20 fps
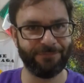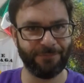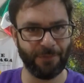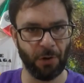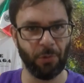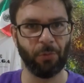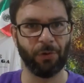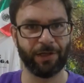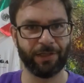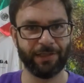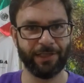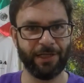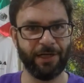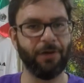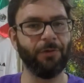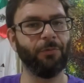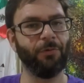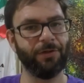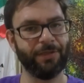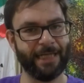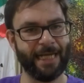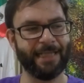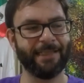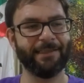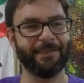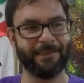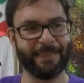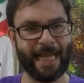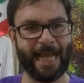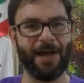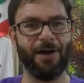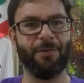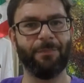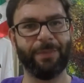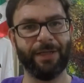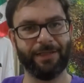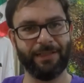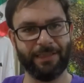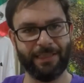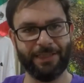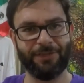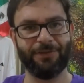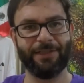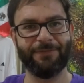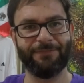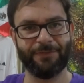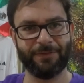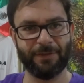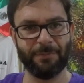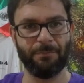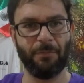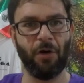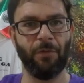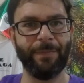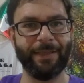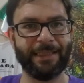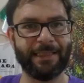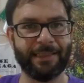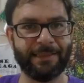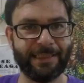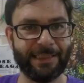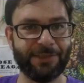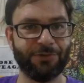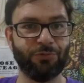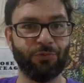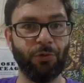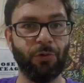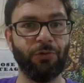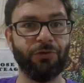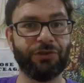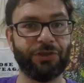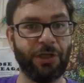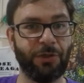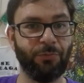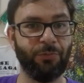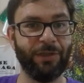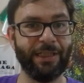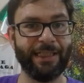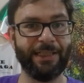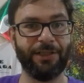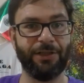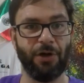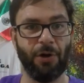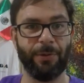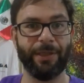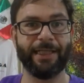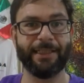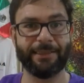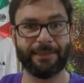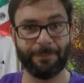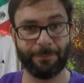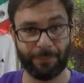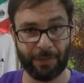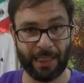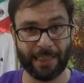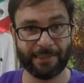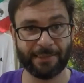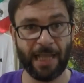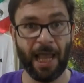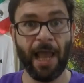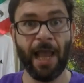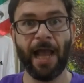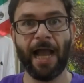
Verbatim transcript: forward you know well not now but literally from the moment that these rules start really going into place